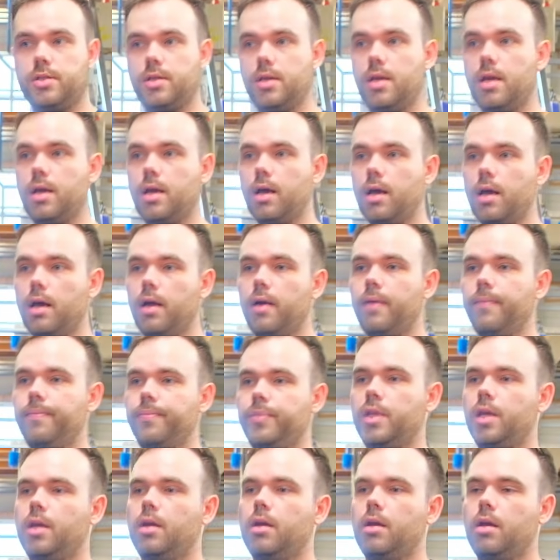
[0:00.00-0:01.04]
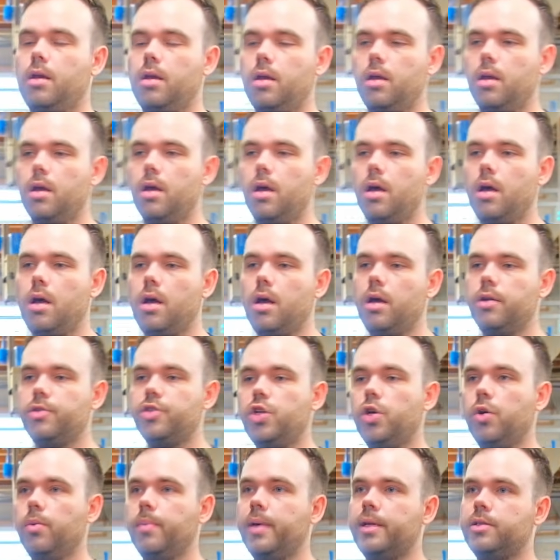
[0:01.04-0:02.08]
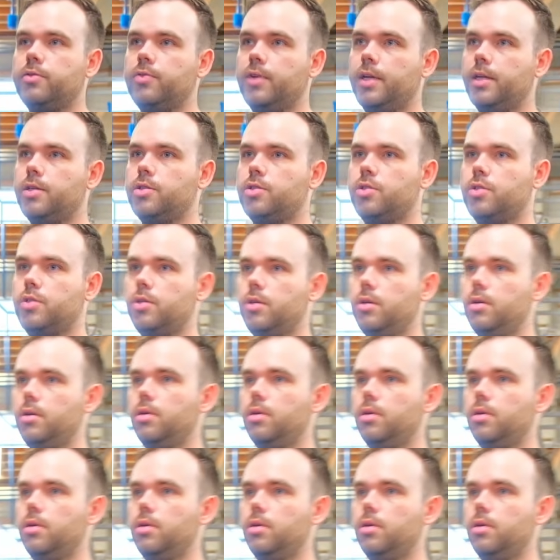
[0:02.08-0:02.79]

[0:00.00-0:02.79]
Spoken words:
the geometrics